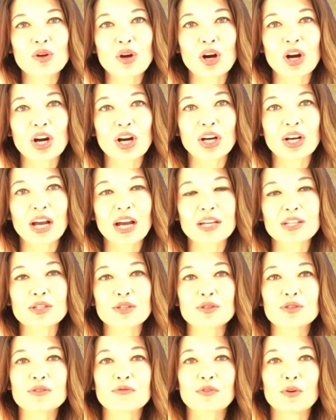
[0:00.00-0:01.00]
card, I
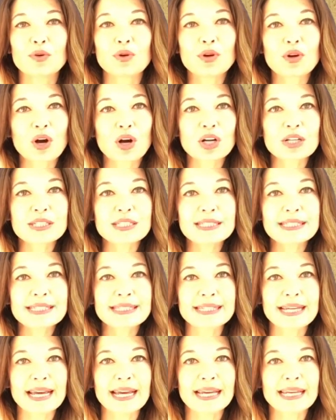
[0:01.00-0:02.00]
choose photo cards
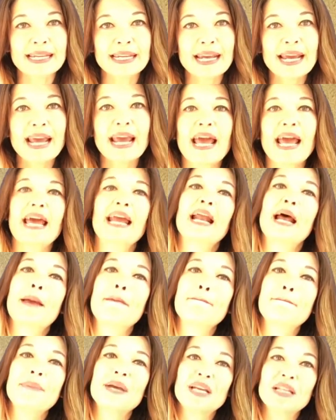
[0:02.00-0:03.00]
instead, and
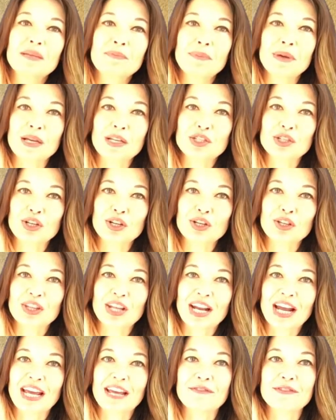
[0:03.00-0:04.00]
I pick the picture
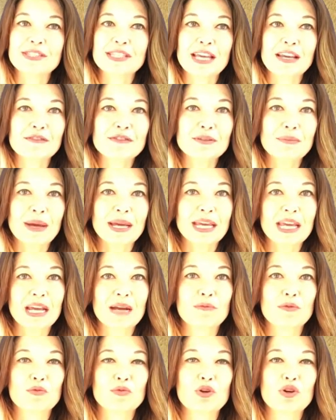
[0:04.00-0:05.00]
that I have saved to my
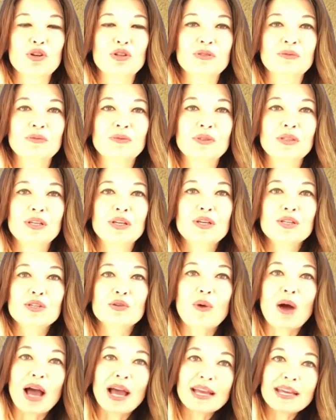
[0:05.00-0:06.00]
camera roll.
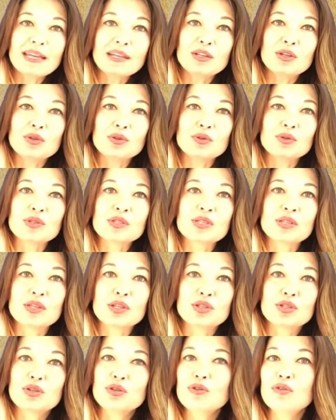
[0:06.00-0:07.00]
So I can use the
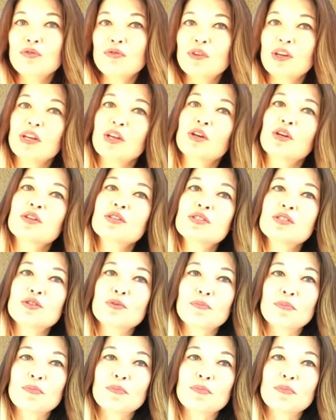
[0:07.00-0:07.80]
two fingers to